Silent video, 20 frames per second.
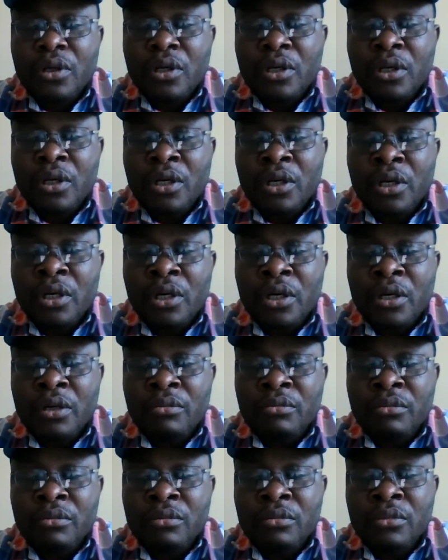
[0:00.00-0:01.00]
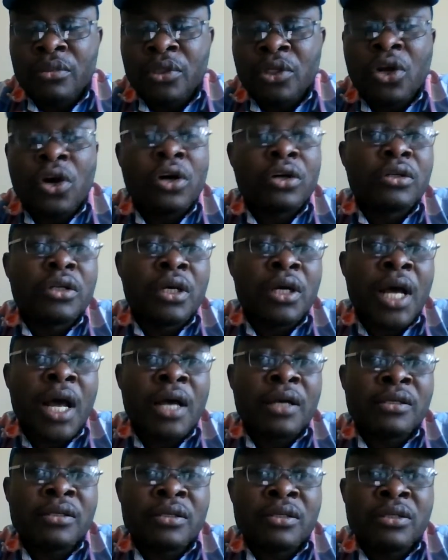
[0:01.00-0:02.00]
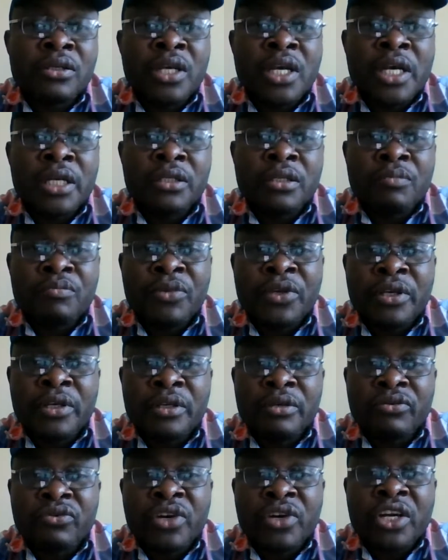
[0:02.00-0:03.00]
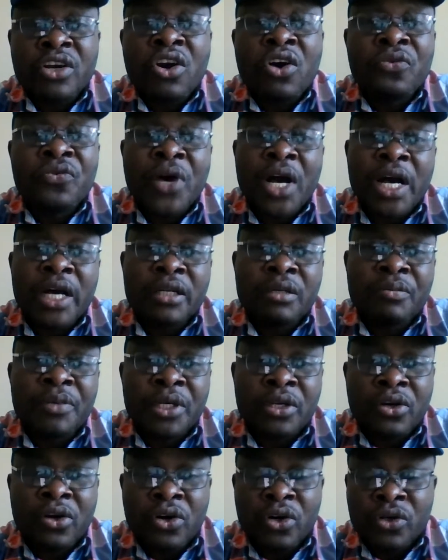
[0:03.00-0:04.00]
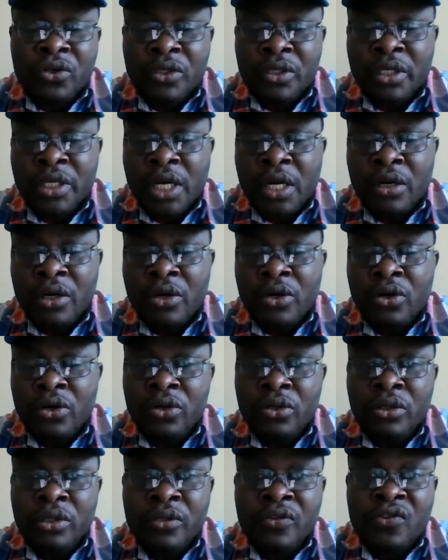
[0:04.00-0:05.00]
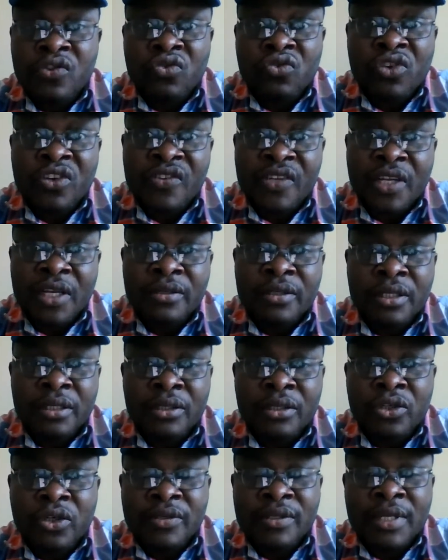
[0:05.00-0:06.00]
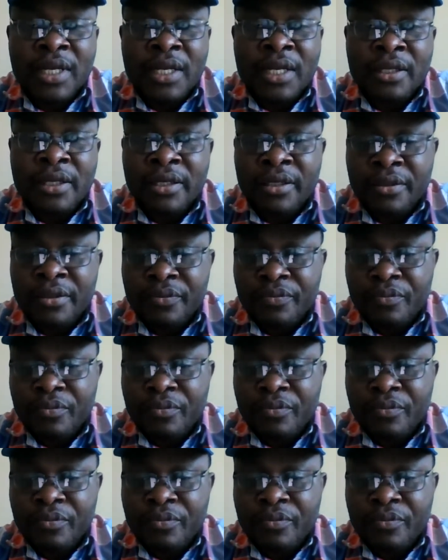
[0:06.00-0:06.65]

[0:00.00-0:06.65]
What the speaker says: None has yet been recovered because their own is recent, just started,